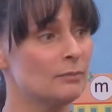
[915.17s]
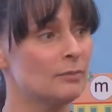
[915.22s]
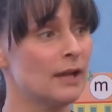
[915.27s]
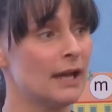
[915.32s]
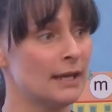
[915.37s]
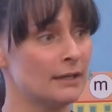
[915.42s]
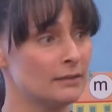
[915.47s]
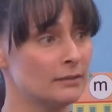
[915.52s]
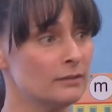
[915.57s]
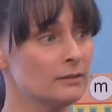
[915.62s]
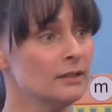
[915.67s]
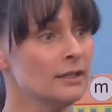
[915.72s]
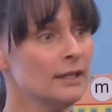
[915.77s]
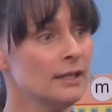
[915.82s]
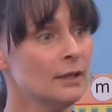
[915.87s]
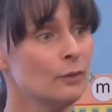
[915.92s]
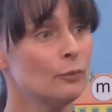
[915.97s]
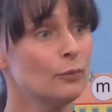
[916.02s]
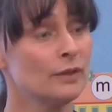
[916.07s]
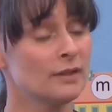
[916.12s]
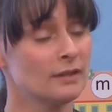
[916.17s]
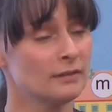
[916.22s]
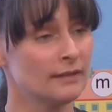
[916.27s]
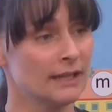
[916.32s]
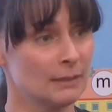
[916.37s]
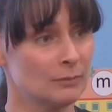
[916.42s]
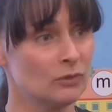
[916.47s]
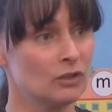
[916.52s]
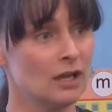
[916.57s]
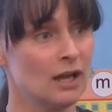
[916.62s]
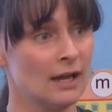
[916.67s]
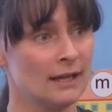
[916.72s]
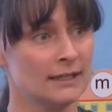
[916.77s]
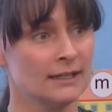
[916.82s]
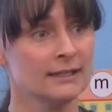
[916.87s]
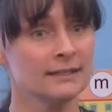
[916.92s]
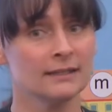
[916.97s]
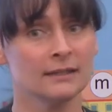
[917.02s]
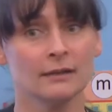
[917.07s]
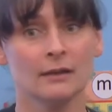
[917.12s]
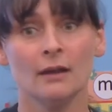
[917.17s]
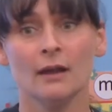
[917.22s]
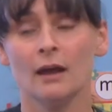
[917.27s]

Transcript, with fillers: a bottle with a label on it.